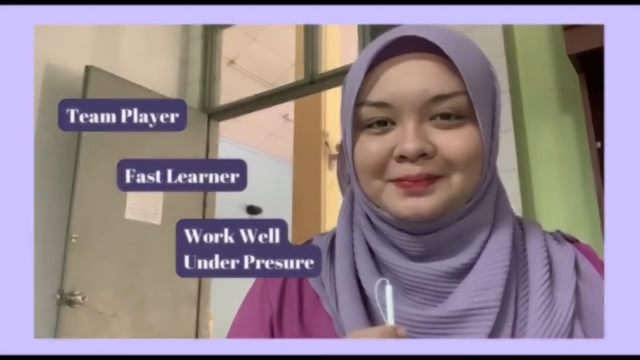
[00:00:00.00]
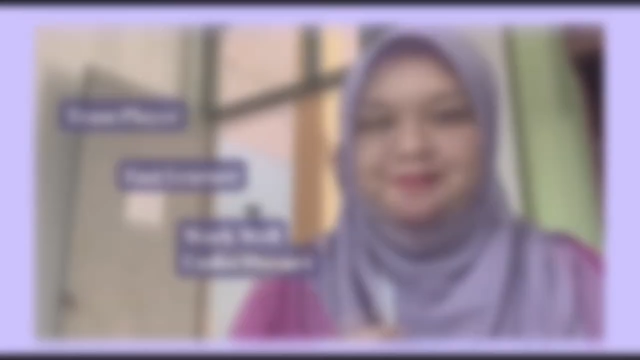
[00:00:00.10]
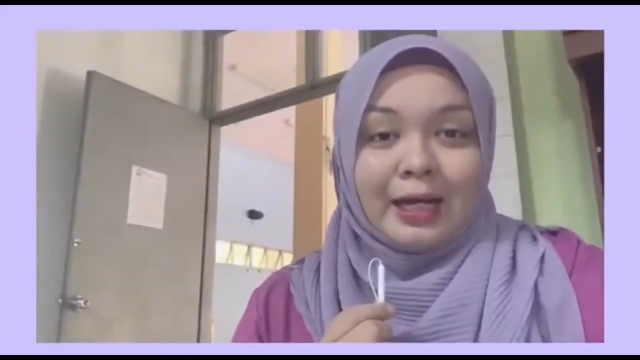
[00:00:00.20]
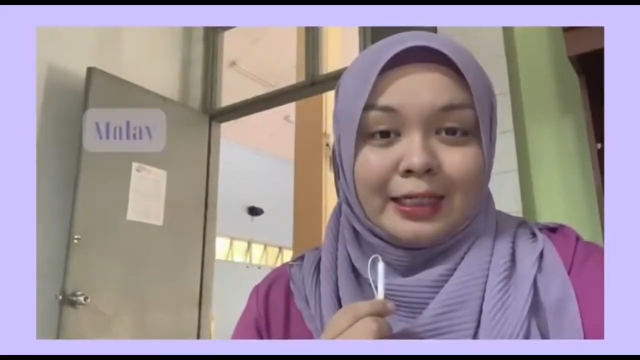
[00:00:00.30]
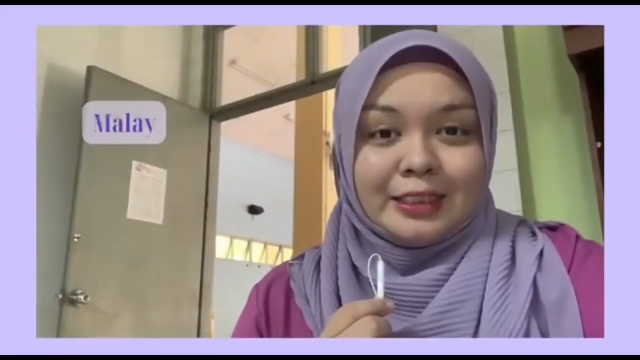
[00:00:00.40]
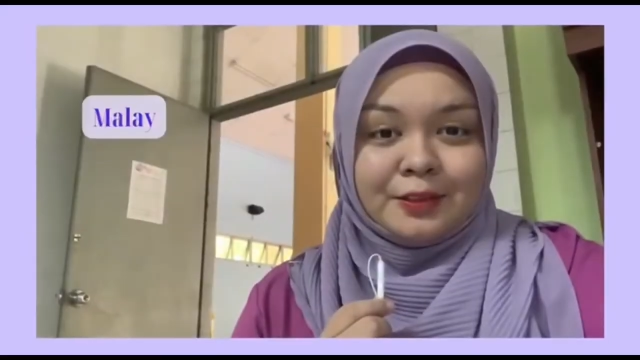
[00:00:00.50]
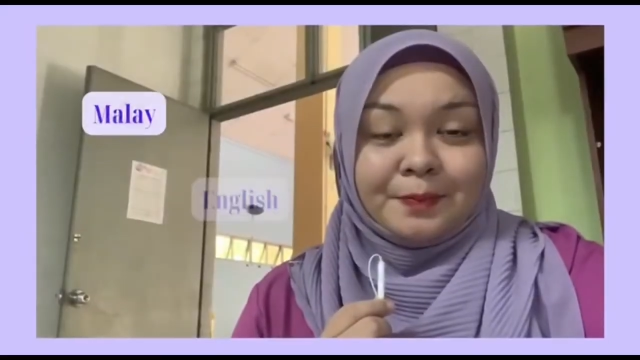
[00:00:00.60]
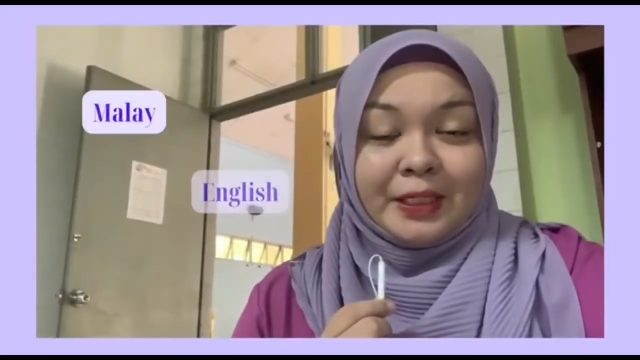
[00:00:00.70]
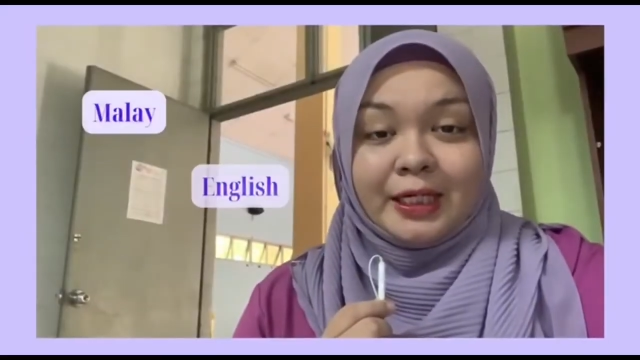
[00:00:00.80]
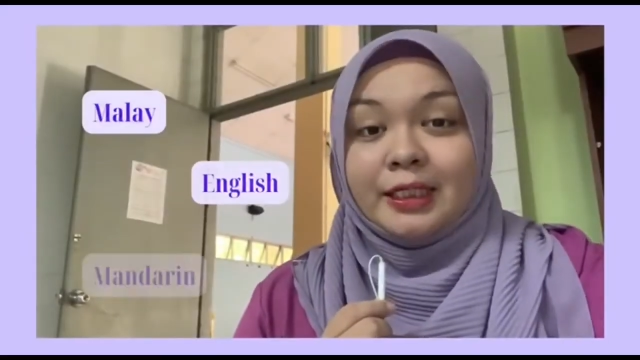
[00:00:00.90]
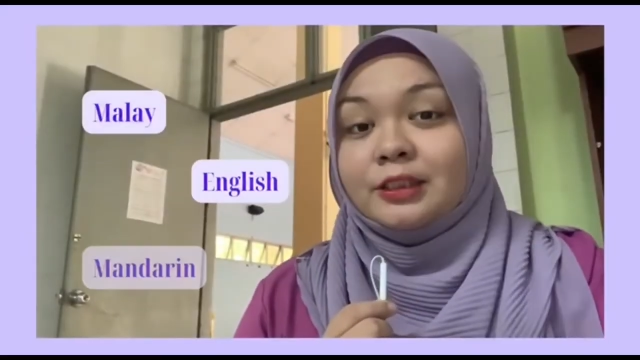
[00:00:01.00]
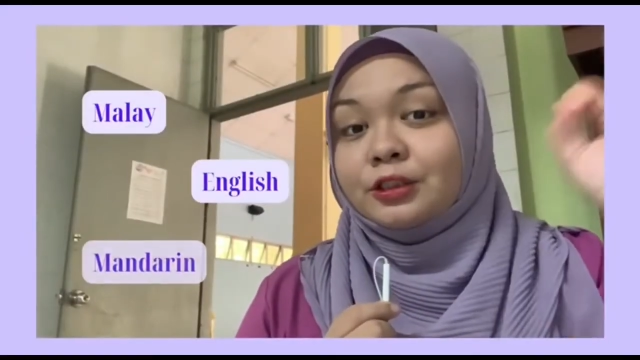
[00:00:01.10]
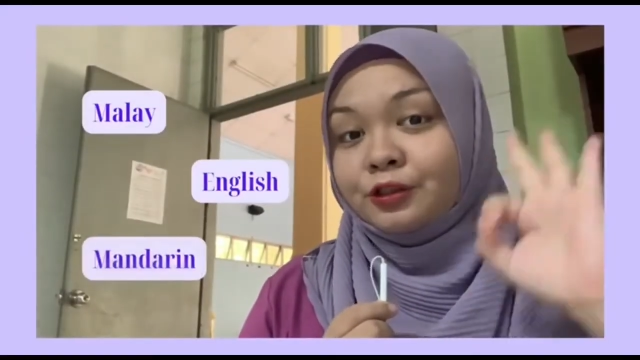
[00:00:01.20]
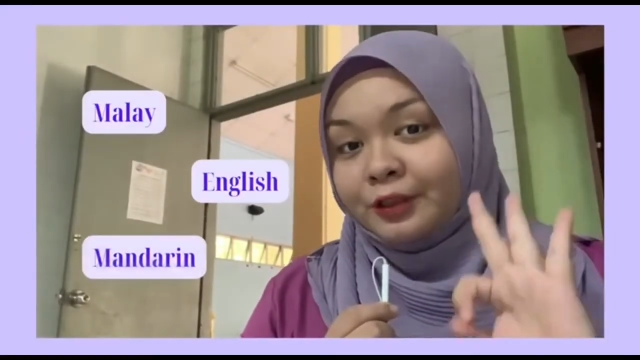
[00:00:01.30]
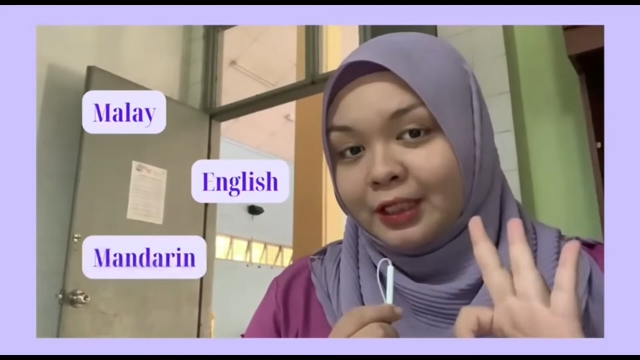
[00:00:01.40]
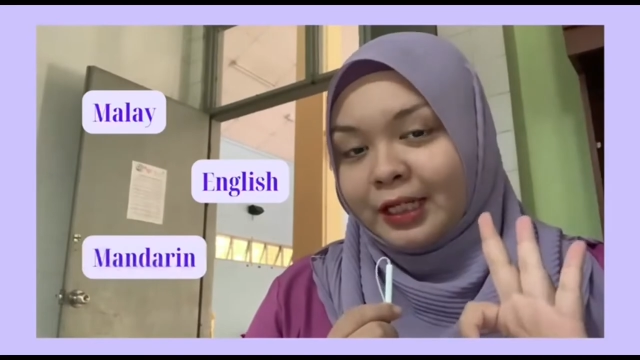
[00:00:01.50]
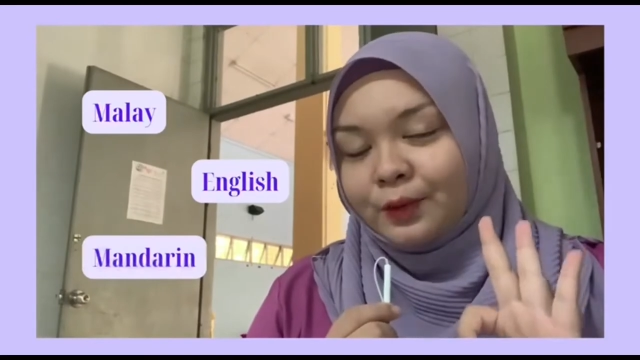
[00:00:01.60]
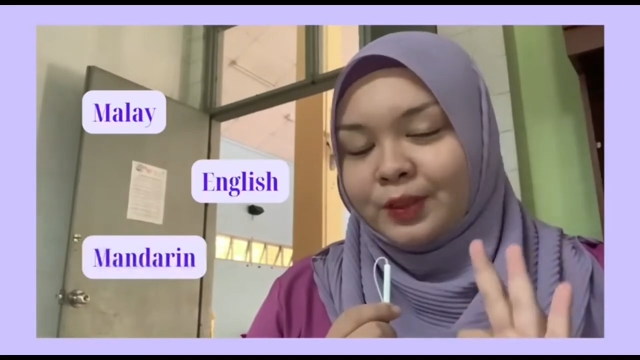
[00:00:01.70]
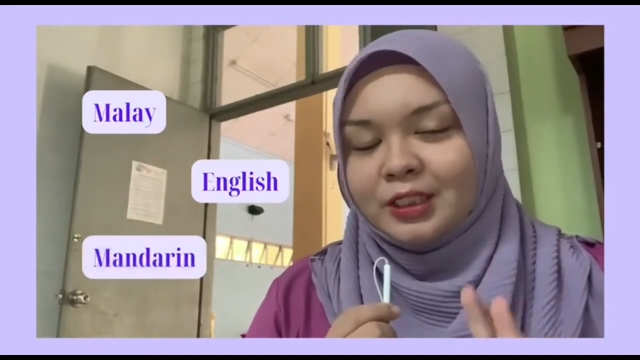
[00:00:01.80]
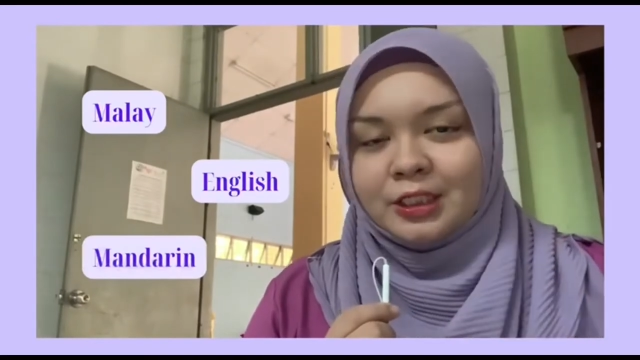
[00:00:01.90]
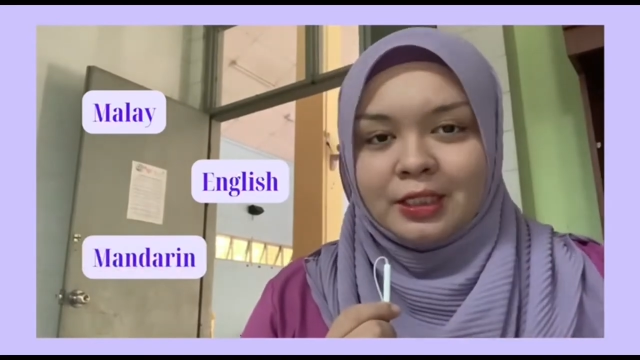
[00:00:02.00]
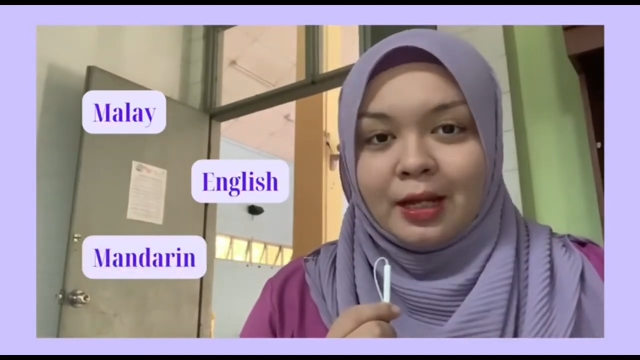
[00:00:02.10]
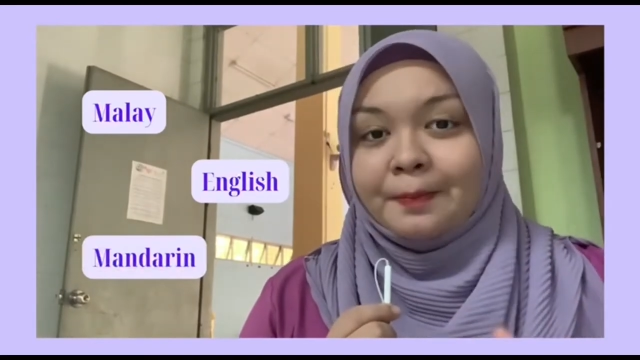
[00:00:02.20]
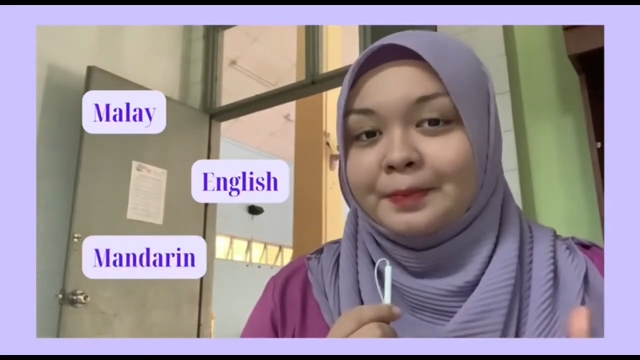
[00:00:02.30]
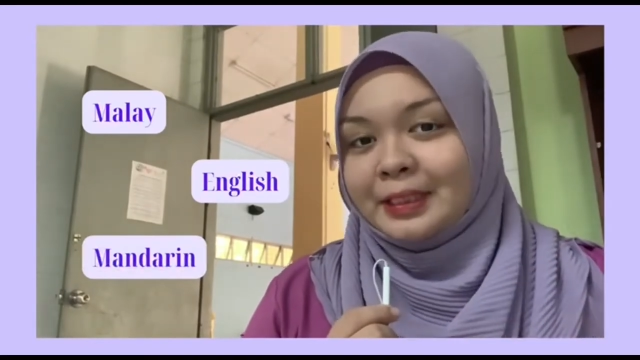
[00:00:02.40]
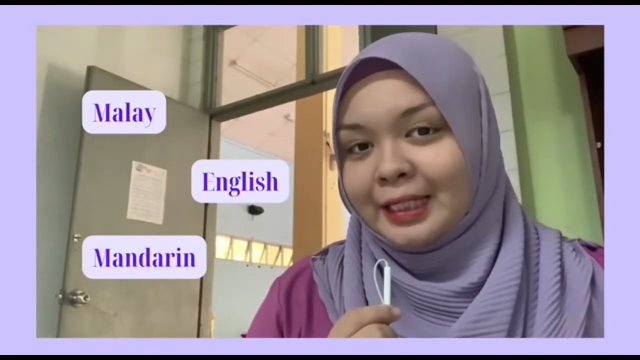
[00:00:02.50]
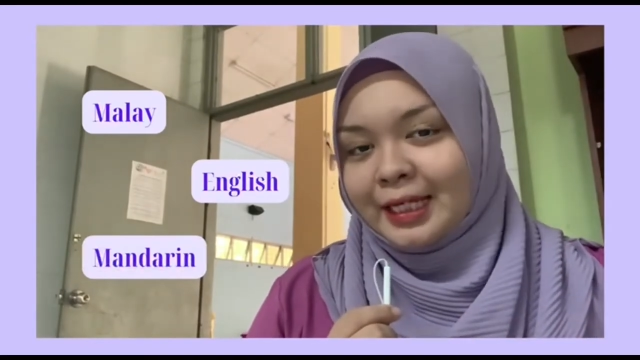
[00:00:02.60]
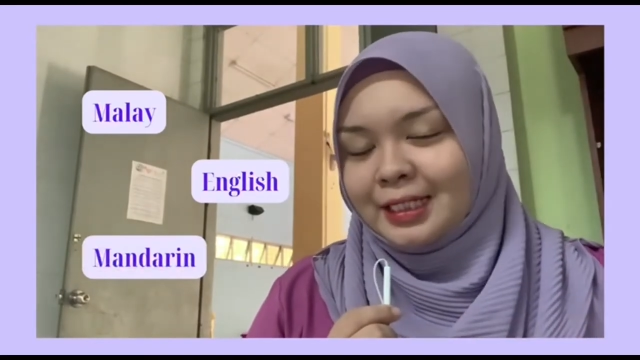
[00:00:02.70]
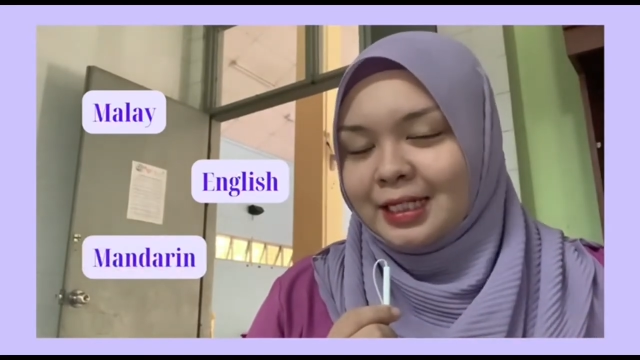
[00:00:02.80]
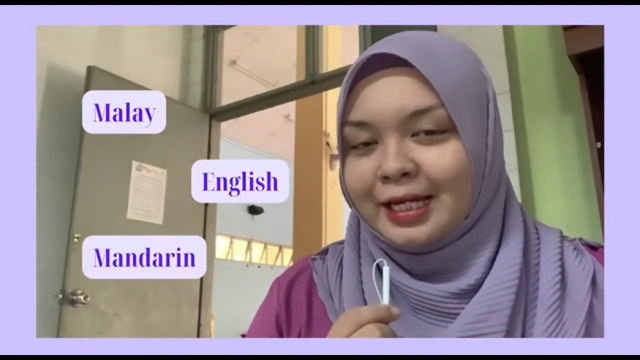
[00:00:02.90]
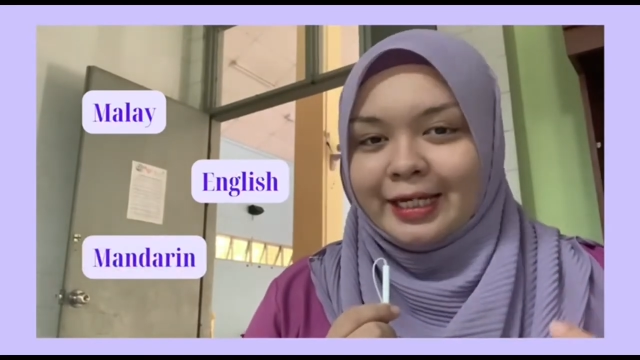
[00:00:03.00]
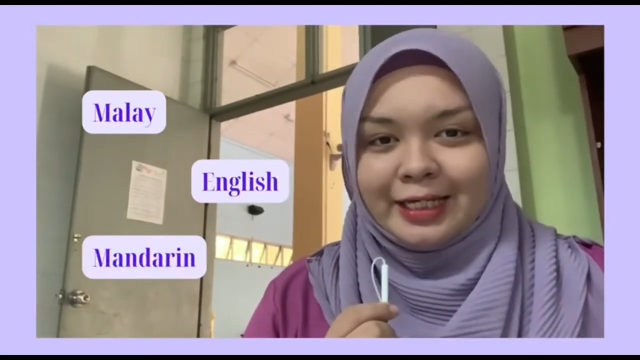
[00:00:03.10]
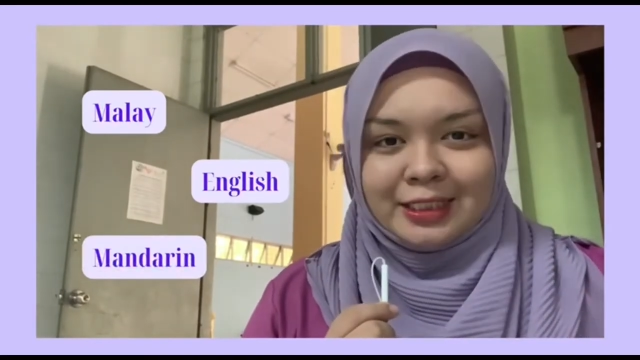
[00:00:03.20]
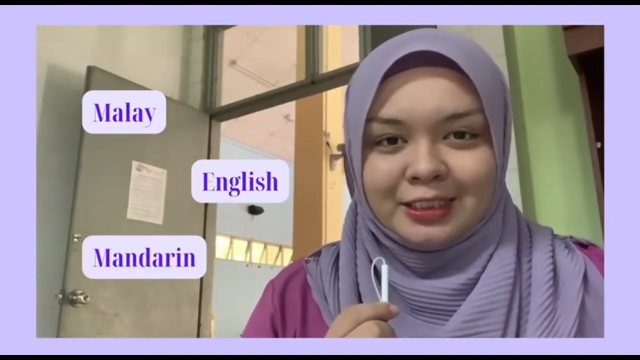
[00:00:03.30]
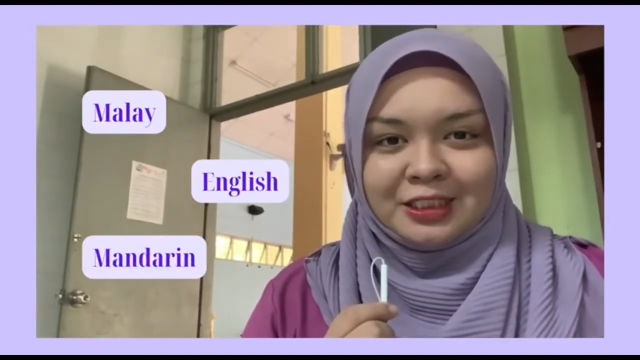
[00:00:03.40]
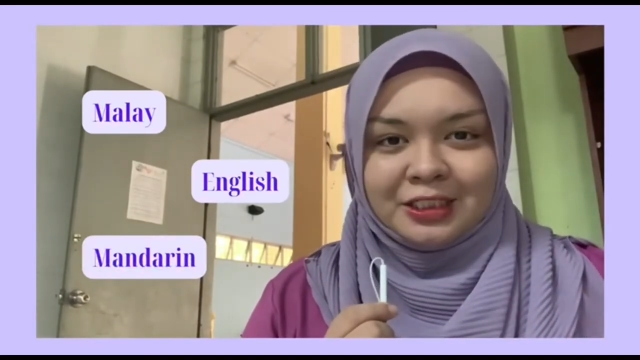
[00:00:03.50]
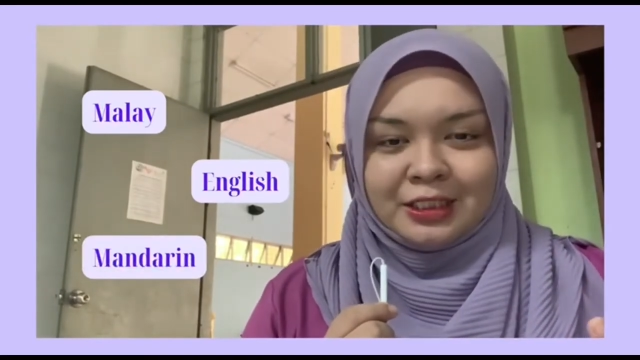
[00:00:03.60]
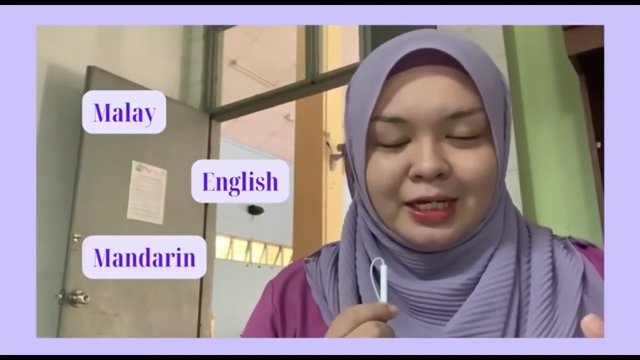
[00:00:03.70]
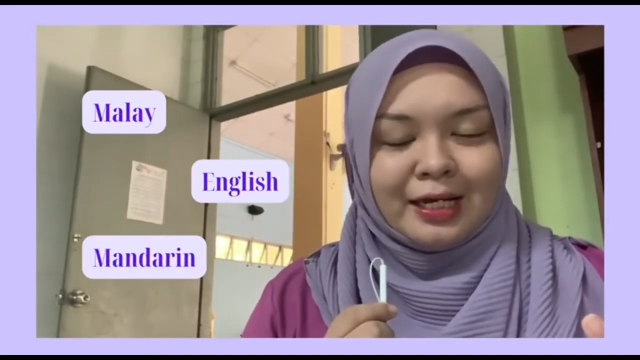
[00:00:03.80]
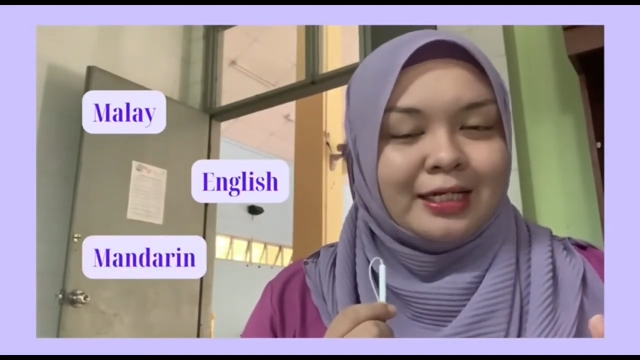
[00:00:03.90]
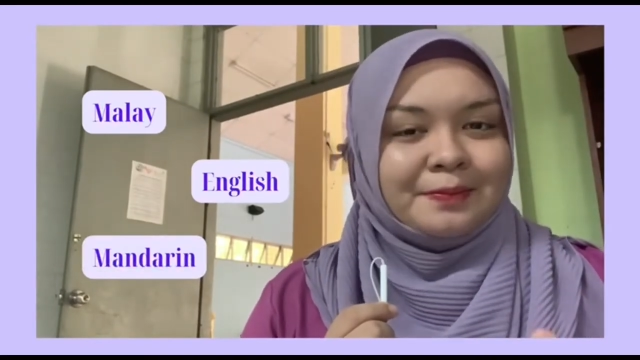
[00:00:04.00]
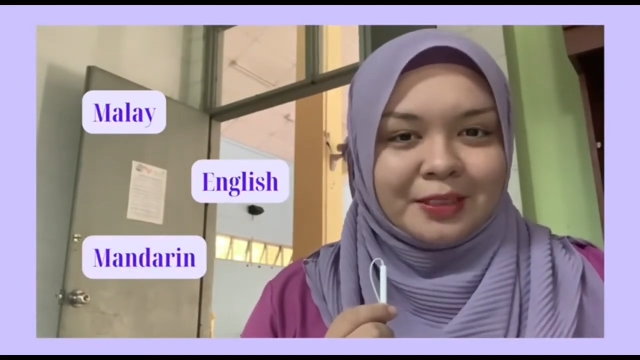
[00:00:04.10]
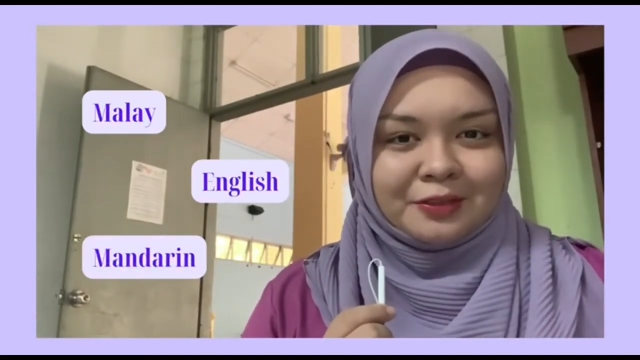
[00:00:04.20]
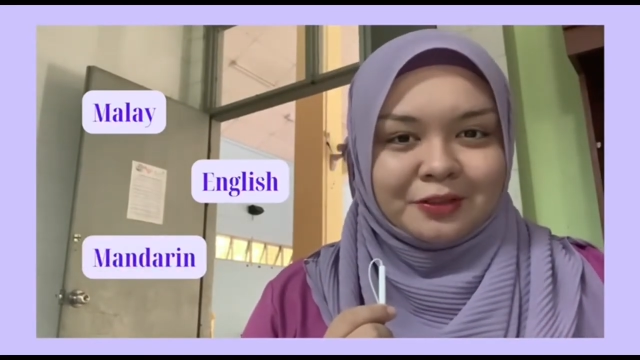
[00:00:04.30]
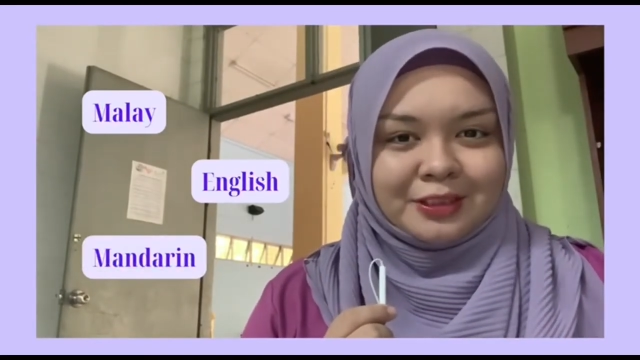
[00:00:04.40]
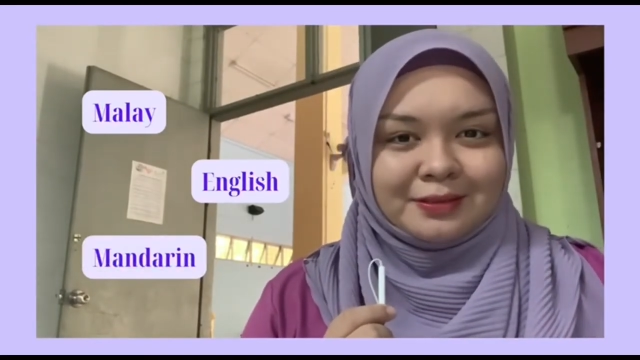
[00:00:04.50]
I can speak in three languages, Malay, English, and Mandarin.